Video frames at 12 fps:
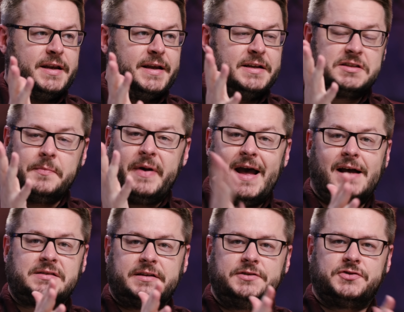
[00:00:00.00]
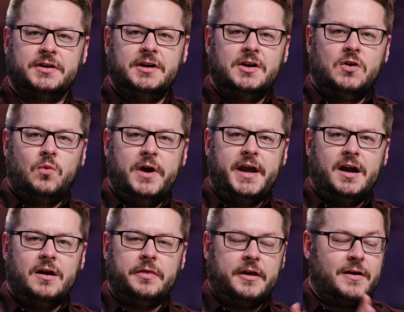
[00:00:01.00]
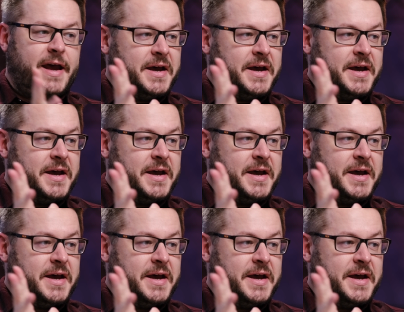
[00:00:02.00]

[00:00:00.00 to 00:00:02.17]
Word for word: and it's a passage where there